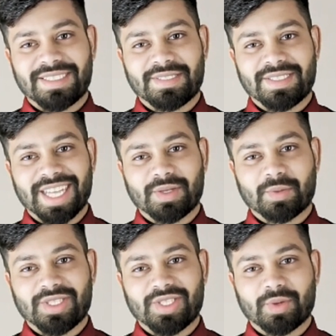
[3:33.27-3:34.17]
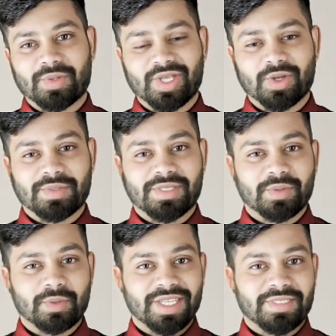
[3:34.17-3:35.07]
in the language you choose
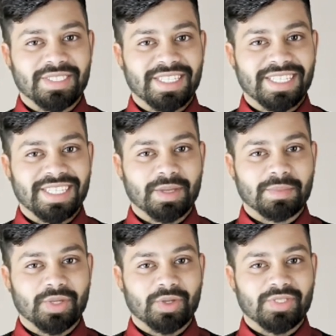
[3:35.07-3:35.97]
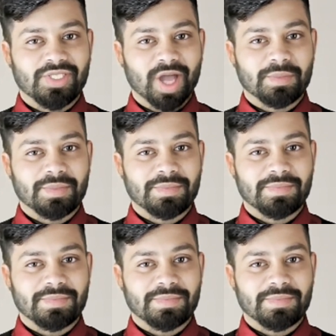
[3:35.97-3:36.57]
when setting up your shop.